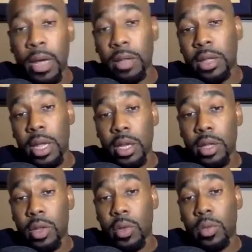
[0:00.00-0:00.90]
out the end
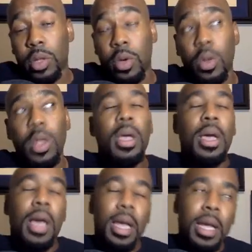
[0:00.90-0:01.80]
zone. So,
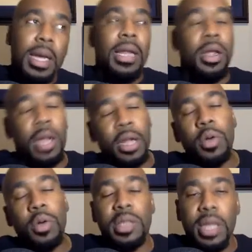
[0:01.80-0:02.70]
I
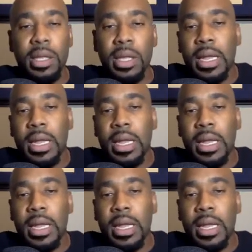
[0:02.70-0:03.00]
know it's not that